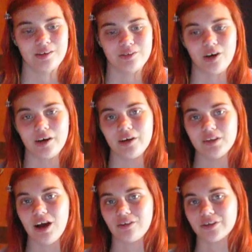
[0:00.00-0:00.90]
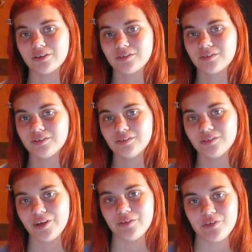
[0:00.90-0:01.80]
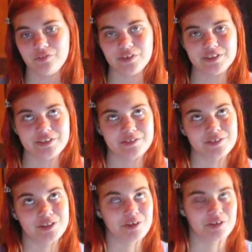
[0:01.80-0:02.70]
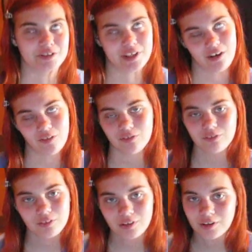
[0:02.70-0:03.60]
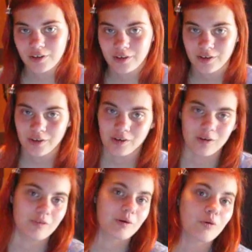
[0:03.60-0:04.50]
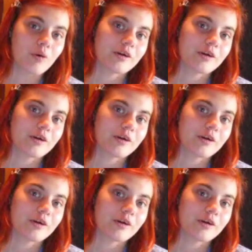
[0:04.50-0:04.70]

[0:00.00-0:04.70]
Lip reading: talk out loud, even if it's to yourself, or record